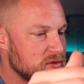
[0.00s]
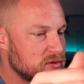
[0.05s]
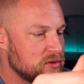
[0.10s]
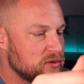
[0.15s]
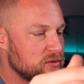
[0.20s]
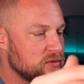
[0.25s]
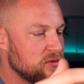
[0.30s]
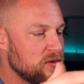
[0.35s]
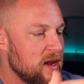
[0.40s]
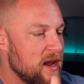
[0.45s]

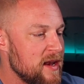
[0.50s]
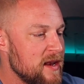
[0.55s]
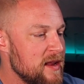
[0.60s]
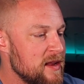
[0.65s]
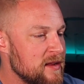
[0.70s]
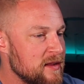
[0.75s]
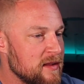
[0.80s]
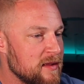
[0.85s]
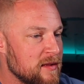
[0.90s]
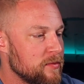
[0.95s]

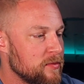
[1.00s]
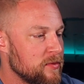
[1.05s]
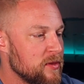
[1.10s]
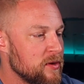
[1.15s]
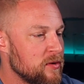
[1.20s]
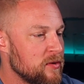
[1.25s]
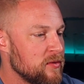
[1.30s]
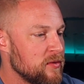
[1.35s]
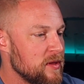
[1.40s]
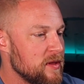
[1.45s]
creating
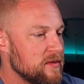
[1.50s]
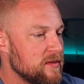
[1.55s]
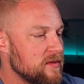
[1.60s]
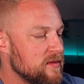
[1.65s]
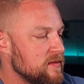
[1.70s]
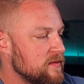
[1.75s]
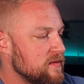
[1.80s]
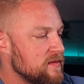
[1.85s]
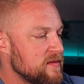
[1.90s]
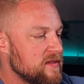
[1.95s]
little
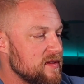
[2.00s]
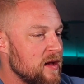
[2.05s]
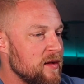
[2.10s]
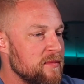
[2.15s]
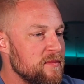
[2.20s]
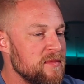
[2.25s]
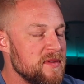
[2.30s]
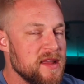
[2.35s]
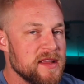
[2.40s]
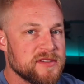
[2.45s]

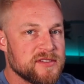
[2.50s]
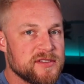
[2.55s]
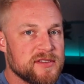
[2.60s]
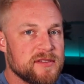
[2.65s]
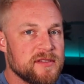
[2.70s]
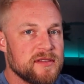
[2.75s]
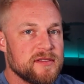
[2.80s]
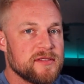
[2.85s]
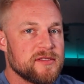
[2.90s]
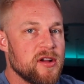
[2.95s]
sub-niche
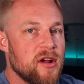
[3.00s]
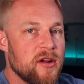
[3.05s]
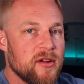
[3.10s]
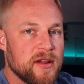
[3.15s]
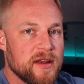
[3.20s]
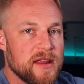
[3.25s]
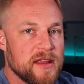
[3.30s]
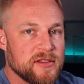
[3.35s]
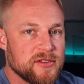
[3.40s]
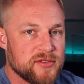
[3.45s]

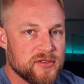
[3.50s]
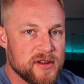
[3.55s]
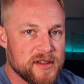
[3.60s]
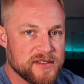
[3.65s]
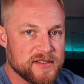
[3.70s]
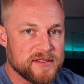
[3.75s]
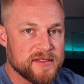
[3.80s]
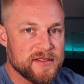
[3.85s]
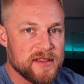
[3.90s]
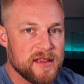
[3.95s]
target
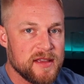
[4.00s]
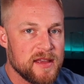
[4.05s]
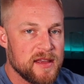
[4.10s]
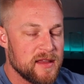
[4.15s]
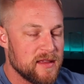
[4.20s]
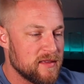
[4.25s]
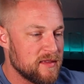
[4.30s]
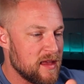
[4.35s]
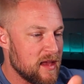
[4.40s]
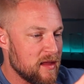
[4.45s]
interests
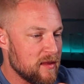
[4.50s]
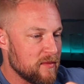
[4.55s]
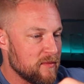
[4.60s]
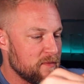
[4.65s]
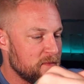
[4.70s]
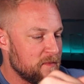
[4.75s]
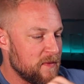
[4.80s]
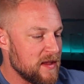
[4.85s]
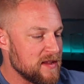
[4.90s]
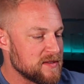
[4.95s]
that
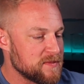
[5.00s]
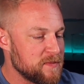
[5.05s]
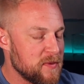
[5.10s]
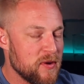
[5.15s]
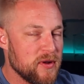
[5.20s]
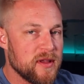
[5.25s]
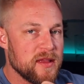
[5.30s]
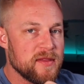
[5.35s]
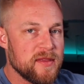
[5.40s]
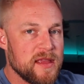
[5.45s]

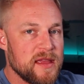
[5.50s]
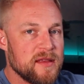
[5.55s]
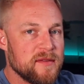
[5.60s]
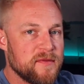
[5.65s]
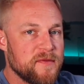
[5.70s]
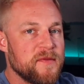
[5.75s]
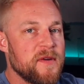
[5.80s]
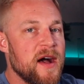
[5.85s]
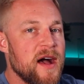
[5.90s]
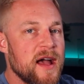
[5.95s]
Facebook can then
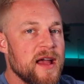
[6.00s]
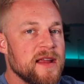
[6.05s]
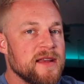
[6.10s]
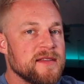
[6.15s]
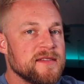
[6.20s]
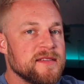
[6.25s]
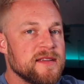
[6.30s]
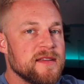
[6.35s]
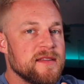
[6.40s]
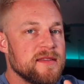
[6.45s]

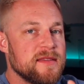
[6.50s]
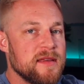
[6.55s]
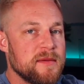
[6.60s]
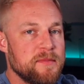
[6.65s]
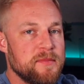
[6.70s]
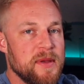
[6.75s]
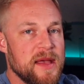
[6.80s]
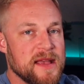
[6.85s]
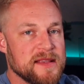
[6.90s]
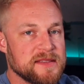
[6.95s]
find the
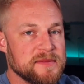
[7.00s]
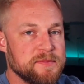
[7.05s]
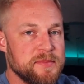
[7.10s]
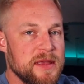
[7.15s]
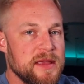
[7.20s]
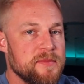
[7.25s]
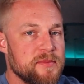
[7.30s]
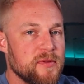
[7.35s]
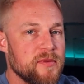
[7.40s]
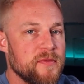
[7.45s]
best
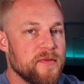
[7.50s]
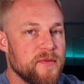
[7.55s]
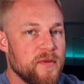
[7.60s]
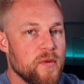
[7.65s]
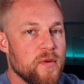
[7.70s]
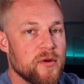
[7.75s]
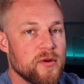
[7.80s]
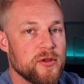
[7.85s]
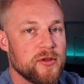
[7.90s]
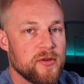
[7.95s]
people
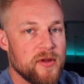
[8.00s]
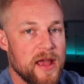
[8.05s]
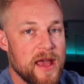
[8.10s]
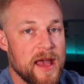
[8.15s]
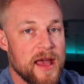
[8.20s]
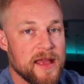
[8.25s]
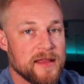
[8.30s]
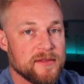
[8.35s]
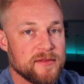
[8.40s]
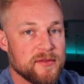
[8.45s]
for your
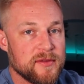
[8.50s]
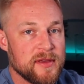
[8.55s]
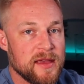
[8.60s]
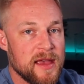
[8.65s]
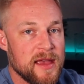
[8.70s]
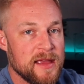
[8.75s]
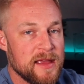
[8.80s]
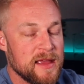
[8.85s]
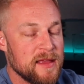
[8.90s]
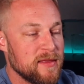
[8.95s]
ads,
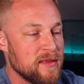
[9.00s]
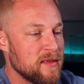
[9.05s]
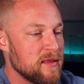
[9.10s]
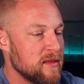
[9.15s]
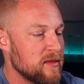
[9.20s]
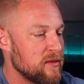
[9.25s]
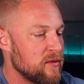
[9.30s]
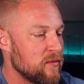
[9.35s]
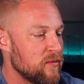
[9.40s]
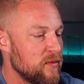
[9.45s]
okay? And
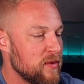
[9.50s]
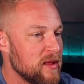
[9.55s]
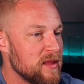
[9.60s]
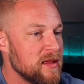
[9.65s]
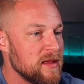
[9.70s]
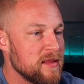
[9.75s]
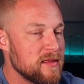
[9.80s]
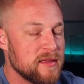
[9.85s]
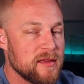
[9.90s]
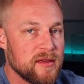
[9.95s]

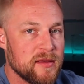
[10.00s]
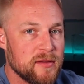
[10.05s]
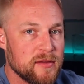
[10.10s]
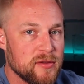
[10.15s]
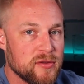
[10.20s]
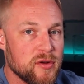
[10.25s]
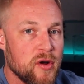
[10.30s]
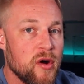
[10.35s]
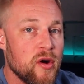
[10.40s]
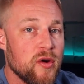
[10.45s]
the
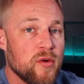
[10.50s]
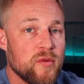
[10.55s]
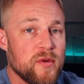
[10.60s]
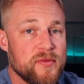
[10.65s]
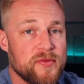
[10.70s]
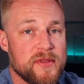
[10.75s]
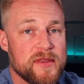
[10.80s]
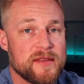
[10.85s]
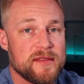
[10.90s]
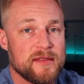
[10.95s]
goal
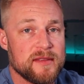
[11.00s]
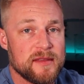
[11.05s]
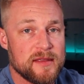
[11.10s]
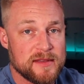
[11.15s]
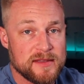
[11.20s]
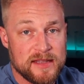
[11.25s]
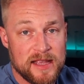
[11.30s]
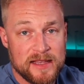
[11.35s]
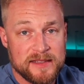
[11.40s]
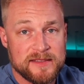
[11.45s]
with the
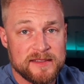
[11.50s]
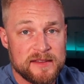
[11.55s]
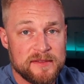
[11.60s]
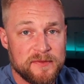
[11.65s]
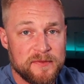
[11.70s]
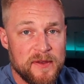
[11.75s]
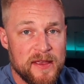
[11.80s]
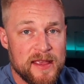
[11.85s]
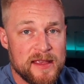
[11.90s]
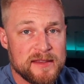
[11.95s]
testing
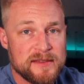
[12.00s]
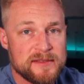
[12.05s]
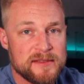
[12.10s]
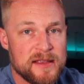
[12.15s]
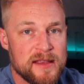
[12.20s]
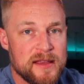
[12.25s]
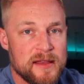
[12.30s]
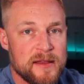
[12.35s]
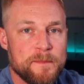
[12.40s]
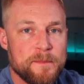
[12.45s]
phase
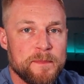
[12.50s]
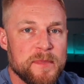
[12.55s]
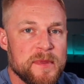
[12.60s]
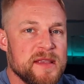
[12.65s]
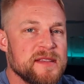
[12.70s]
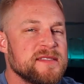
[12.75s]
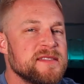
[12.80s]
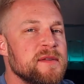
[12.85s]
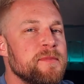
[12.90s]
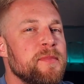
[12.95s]

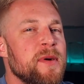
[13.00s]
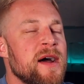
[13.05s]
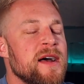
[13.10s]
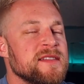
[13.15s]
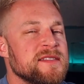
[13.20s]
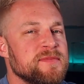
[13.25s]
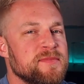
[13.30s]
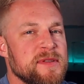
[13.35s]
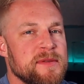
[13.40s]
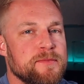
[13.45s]
is to
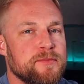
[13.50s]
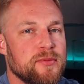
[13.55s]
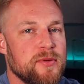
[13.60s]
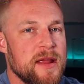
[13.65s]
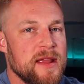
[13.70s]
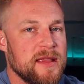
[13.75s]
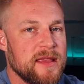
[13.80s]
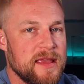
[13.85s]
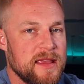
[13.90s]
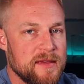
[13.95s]
possibly
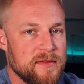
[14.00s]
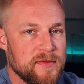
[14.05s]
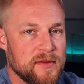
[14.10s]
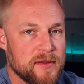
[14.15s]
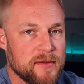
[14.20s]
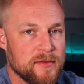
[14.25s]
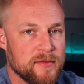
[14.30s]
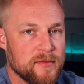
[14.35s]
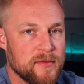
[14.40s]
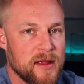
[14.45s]
break even,
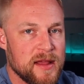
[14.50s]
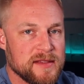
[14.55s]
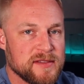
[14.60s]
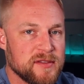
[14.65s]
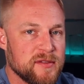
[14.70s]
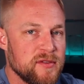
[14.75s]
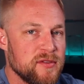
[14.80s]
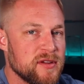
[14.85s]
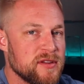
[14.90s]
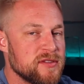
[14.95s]
right?
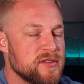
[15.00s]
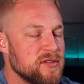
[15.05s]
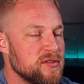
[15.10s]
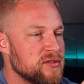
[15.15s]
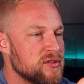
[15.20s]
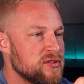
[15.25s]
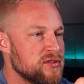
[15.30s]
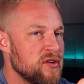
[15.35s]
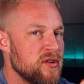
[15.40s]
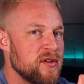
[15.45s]
So you're
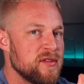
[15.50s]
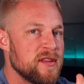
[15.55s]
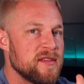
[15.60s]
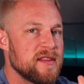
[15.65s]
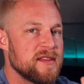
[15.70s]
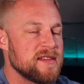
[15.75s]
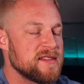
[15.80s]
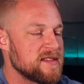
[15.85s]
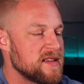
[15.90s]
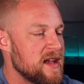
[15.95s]
showing that
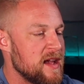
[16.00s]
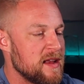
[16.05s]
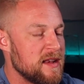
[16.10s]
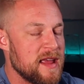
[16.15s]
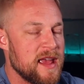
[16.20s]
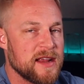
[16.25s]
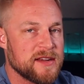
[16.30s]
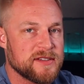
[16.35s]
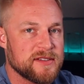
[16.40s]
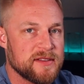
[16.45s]
the design
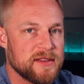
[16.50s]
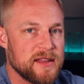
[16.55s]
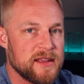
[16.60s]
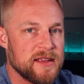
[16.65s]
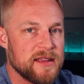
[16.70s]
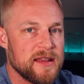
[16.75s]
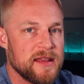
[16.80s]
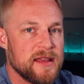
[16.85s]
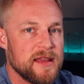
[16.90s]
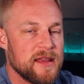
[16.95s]

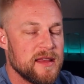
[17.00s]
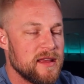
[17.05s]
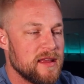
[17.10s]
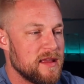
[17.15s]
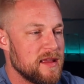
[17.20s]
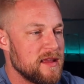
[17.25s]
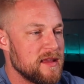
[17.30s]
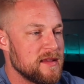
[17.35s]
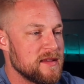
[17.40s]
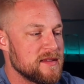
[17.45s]
actually
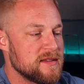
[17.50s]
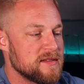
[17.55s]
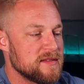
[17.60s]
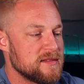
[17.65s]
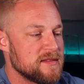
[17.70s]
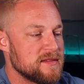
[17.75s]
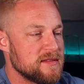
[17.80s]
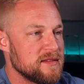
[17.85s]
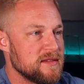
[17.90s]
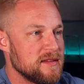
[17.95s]

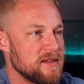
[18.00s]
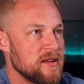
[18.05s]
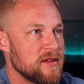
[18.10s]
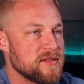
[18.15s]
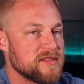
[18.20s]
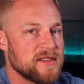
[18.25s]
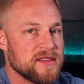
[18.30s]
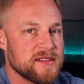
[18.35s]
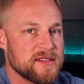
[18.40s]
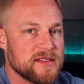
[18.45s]
is,
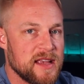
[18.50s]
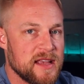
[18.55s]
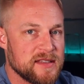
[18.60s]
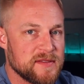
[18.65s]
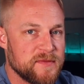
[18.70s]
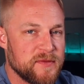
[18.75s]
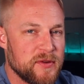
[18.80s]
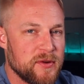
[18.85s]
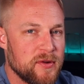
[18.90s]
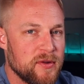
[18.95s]

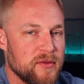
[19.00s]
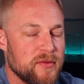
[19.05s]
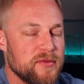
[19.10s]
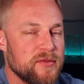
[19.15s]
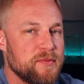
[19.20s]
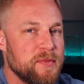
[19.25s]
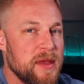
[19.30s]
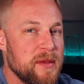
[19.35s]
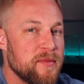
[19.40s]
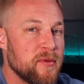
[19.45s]
successful.
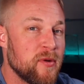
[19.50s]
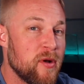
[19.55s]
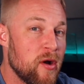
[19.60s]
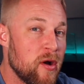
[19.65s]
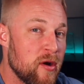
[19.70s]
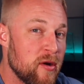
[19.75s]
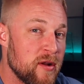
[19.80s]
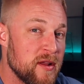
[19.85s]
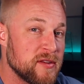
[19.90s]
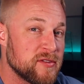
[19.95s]
People
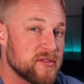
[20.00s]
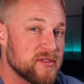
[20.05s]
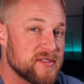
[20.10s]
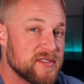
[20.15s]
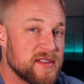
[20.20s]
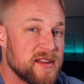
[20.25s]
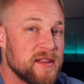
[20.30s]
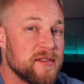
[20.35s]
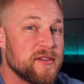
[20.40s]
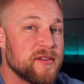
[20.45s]
are
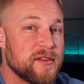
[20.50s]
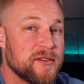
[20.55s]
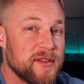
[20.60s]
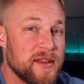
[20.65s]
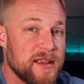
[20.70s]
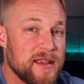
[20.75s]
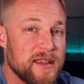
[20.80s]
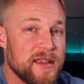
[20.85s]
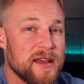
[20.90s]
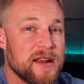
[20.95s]
interested in it. They're
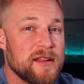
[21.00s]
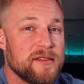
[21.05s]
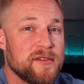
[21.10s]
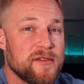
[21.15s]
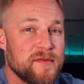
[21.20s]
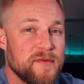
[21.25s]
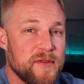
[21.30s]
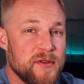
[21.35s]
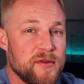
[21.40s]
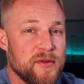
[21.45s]
clicking on it. They're
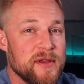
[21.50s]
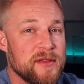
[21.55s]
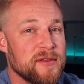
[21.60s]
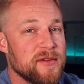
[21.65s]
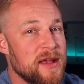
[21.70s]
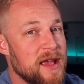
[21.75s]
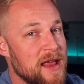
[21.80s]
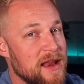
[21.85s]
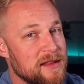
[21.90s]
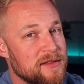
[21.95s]
viewing.
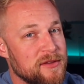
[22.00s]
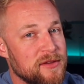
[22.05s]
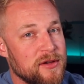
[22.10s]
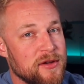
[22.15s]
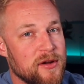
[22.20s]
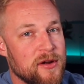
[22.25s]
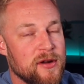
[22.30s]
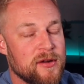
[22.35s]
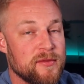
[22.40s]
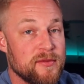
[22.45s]
They're adding the
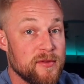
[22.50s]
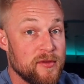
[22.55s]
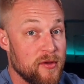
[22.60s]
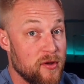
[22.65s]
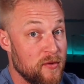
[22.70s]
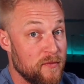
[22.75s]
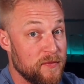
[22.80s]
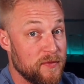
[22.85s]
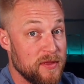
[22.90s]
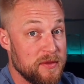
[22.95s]
cart,
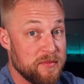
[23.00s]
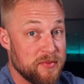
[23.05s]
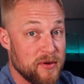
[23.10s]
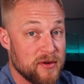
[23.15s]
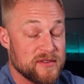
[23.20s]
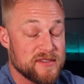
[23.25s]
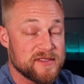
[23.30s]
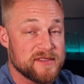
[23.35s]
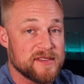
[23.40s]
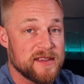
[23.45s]
hopefully
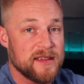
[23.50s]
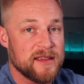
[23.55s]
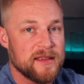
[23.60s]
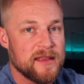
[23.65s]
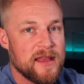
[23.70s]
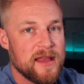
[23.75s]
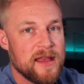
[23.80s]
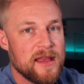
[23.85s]
purchasing.